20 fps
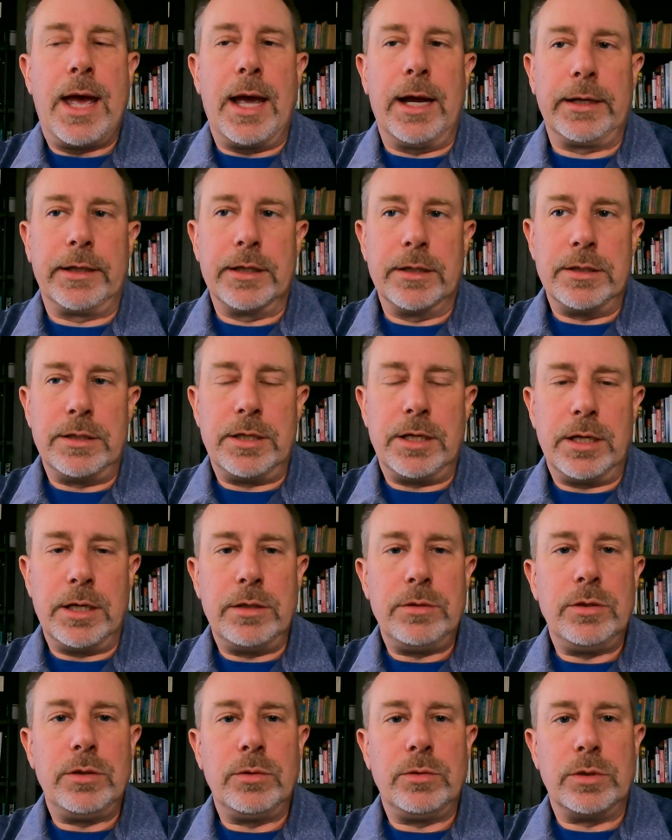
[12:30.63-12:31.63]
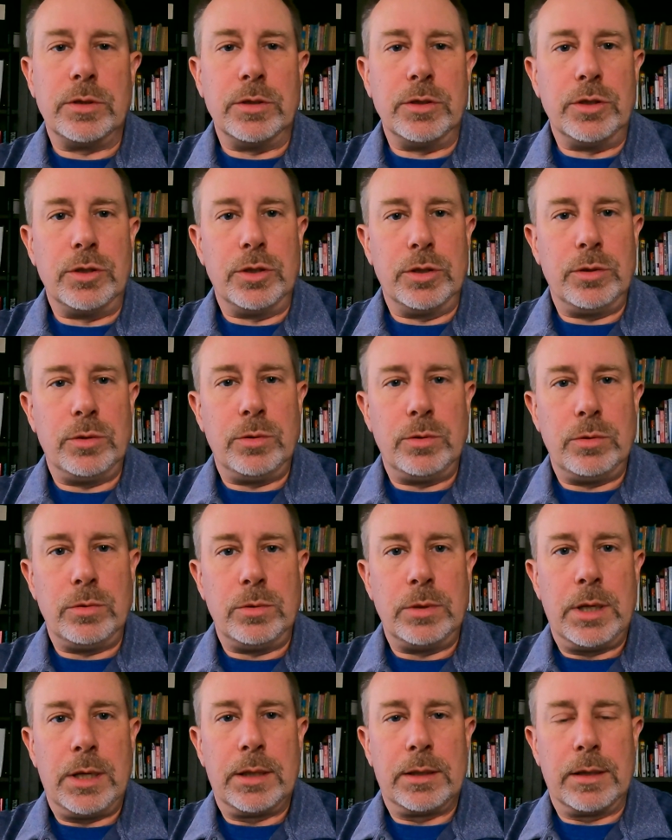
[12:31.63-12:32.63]
and continue to
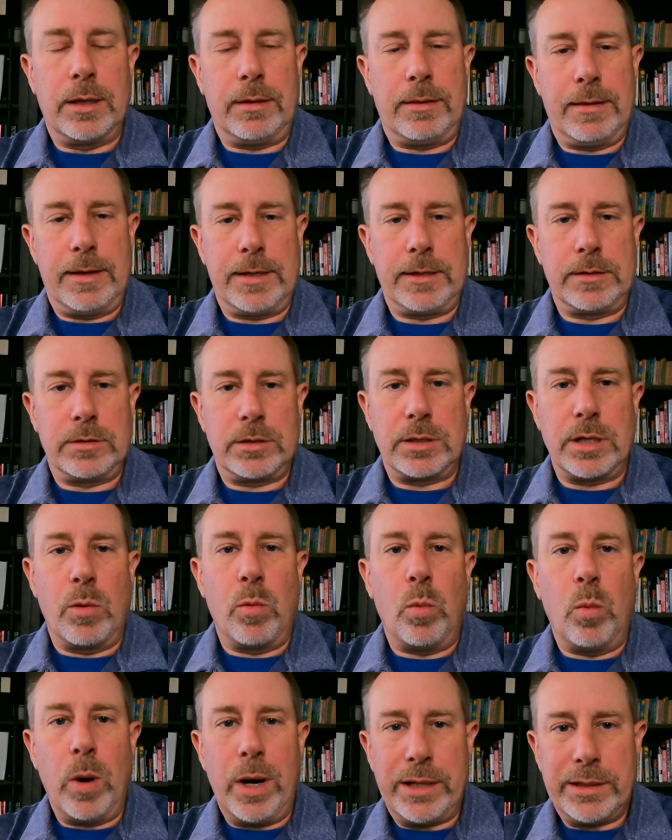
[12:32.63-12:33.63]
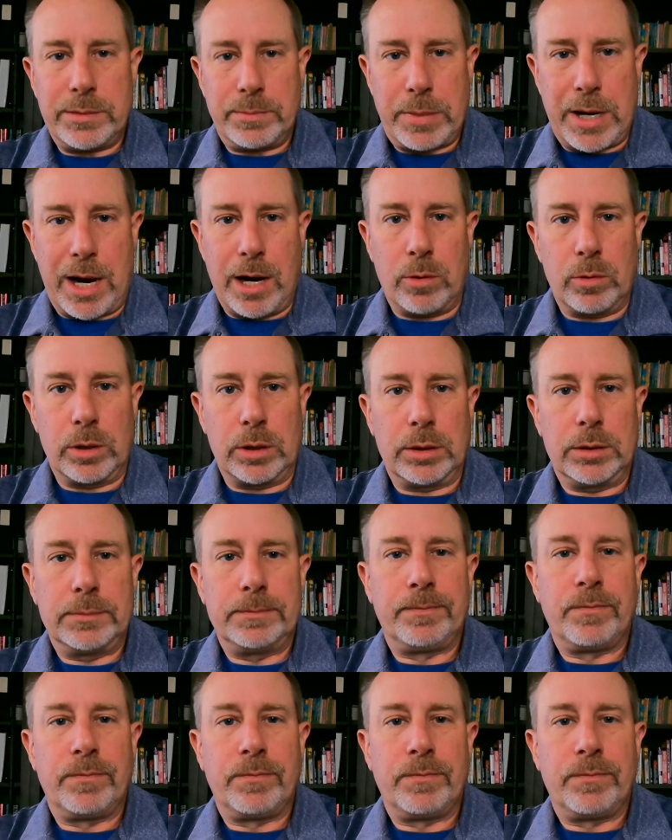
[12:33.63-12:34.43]
do the things that waste power,